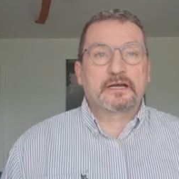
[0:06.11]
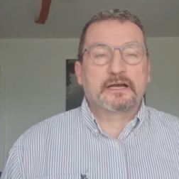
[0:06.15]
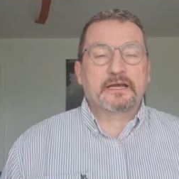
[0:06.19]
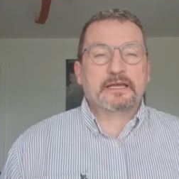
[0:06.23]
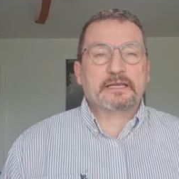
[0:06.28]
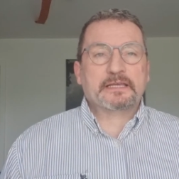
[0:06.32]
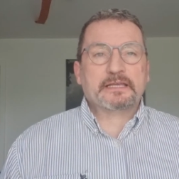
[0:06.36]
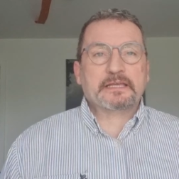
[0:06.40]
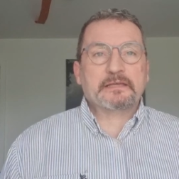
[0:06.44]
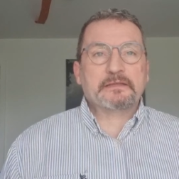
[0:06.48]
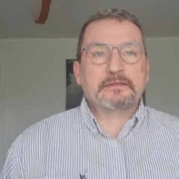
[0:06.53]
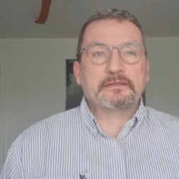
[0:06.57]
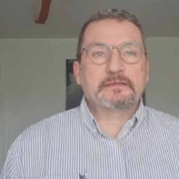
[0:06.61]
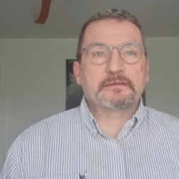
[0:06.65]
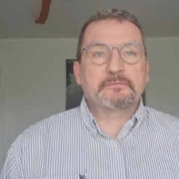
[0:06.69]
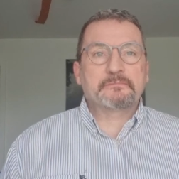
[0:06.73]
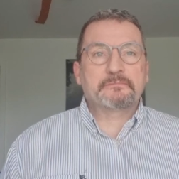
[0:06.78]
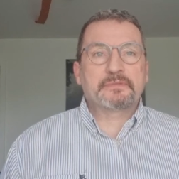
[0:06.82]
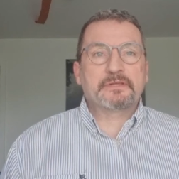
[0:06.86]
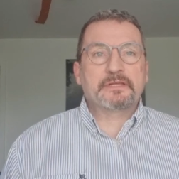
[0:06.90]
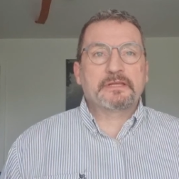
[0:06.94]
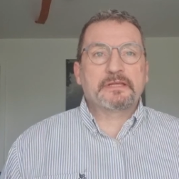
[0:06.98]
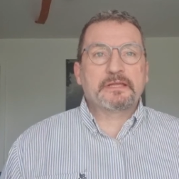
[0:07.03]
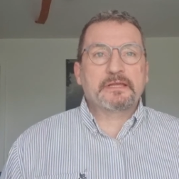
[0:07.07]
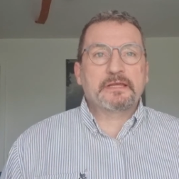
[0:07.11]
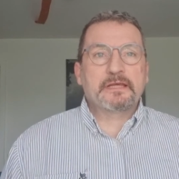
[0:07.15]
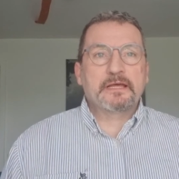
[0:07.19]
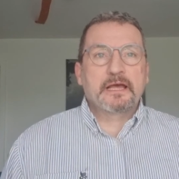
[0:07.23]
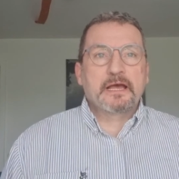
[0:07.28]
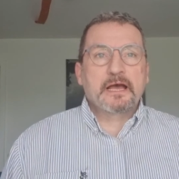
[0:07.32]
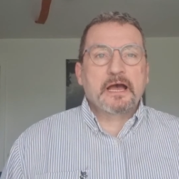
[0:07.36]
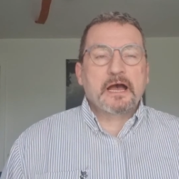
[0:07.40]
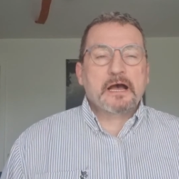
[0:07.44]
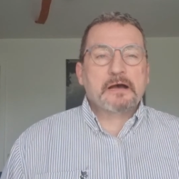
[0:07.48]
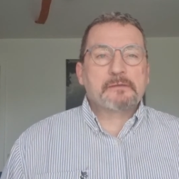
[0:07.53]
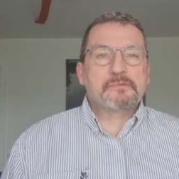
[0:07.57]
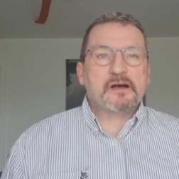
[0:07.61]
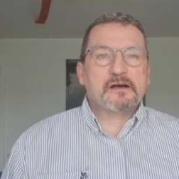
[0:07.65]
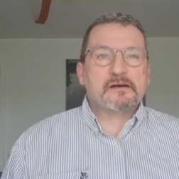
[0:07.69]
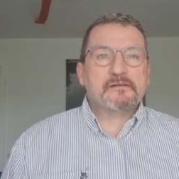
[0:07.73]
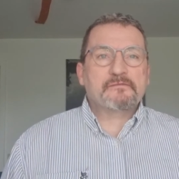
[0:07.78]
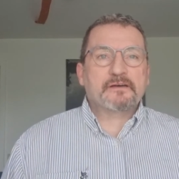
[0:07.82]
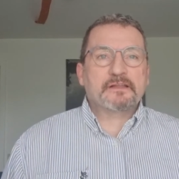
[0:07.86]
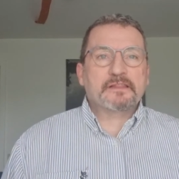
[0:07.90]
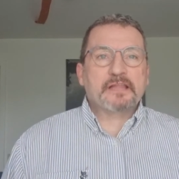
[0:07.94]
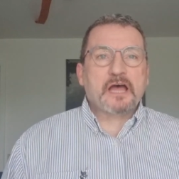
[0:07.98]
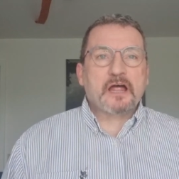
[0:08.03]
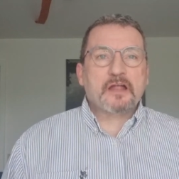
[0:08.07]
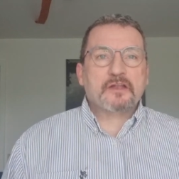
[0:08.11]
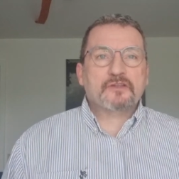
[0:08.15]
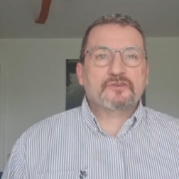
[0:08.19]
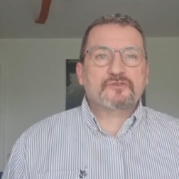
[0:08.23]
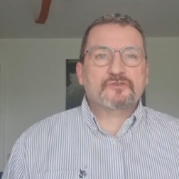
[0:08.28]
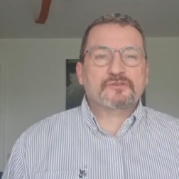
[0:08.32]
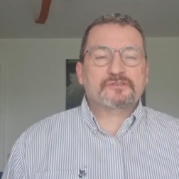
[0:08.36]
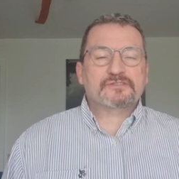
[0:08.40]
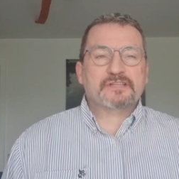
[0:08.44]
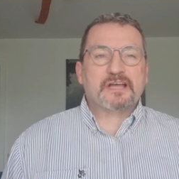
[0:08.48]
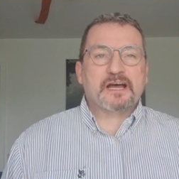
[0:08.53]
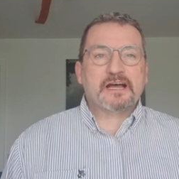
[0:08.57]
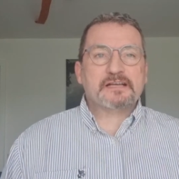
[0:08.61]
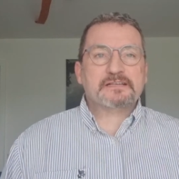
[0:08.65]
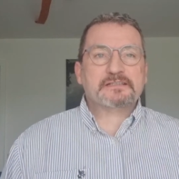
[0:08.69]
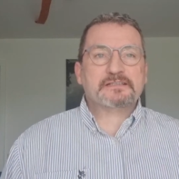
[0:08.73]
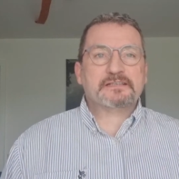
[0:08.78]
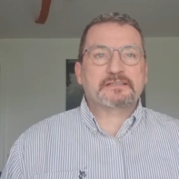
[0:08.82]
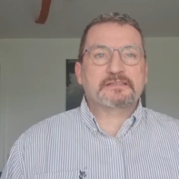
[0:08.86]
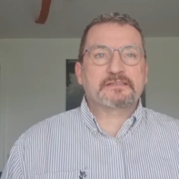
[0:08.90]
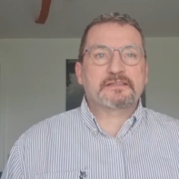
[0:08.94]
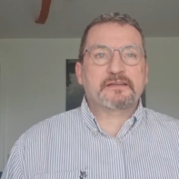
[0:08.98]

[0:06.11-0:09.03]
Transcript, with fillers: it can be a bit of an arduous task,